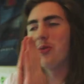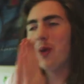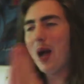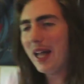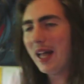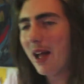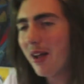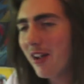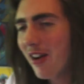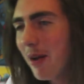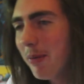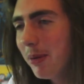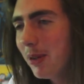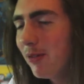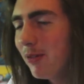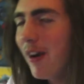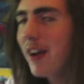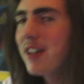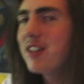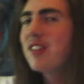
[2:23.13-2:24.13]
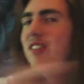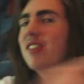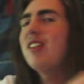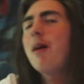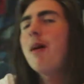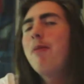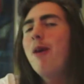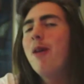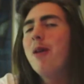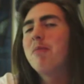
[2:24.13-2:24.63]
You whack out your Apple device, you
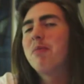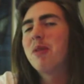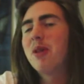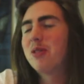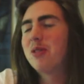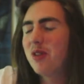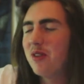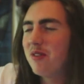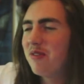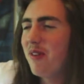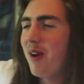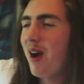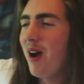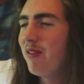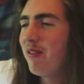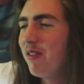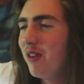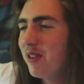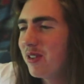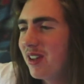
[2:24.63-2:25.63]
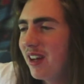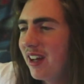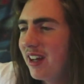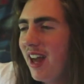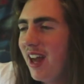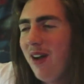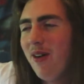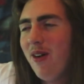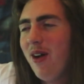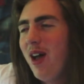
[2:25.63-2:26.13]
slap on the Bluetooth, unfortunately
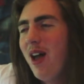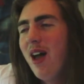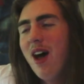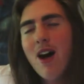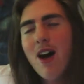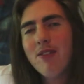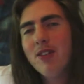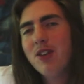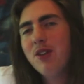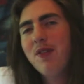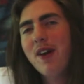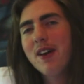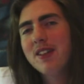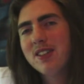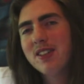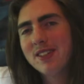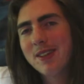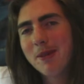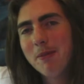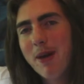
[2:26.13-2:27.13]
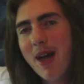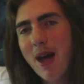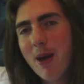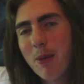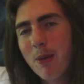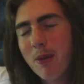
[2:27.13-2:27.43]
now, other devices compare